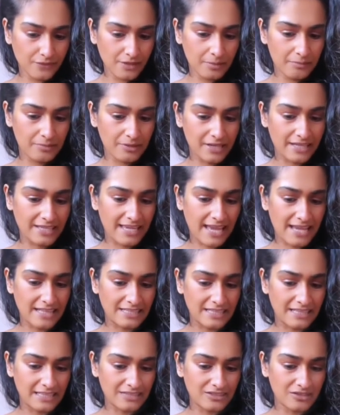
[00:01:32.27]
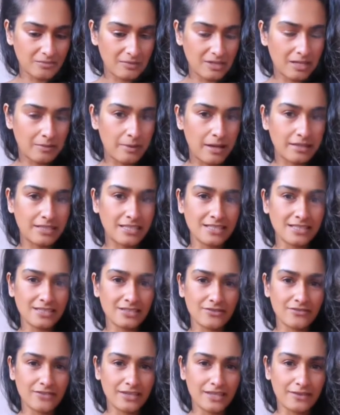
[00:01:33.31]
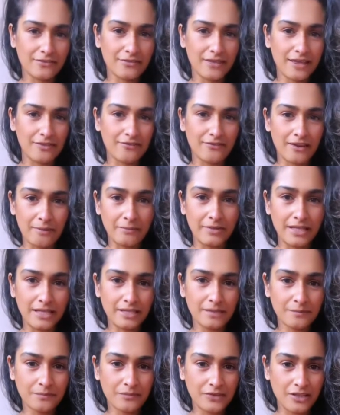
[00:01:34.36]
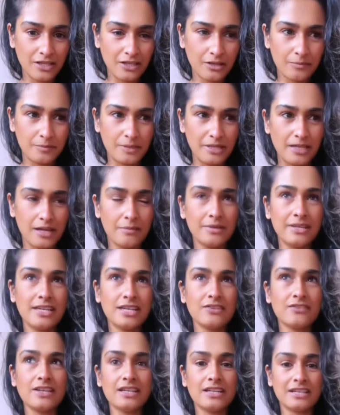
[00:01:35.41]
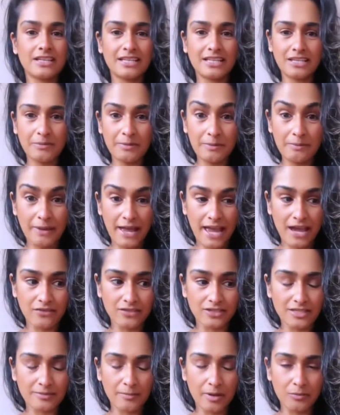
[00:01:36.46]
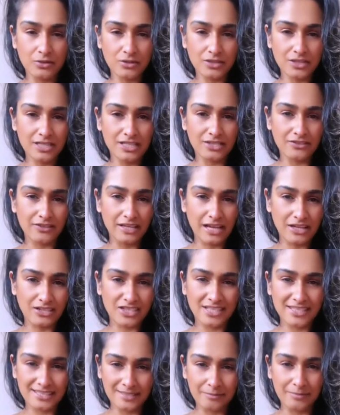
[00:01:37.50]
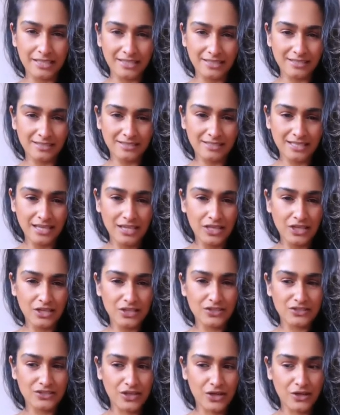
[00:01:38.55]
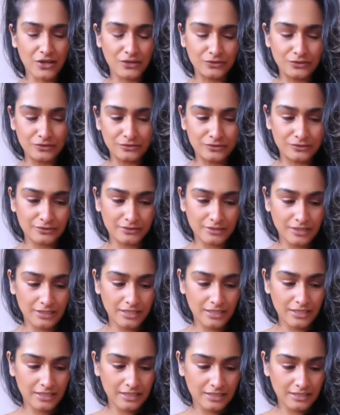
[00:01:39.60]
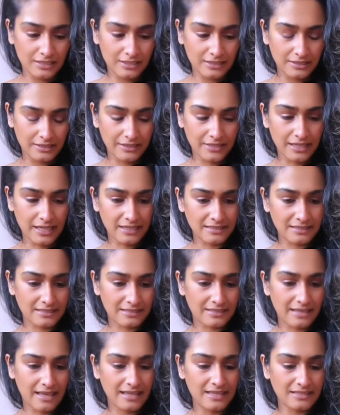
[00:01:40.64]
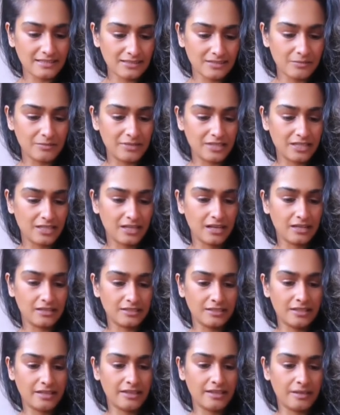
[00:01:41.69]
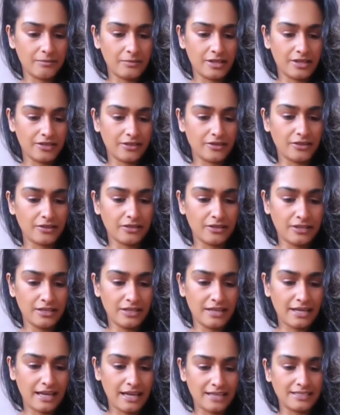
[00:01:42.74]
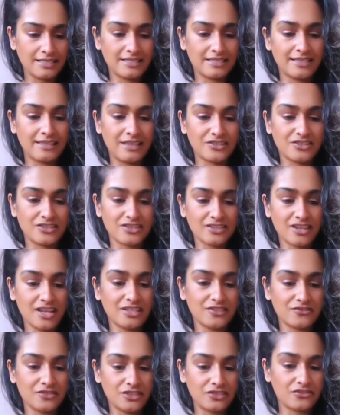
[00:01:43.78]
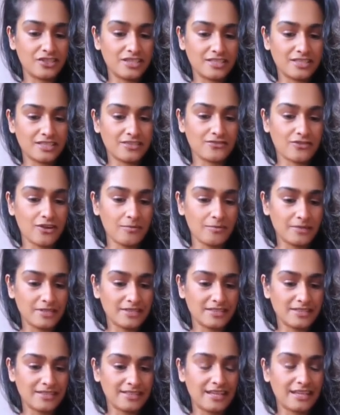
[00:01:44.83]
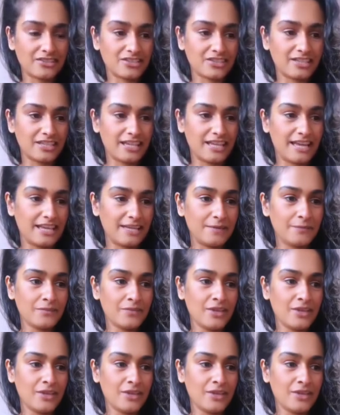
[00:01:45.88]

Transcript: But again, there's something about needing to forgive their family. It could be, it could be parents, but I'm also hearing actually siblings. So yes, there is somebody on their mind though, and they just kind of retreated from this connection, okay?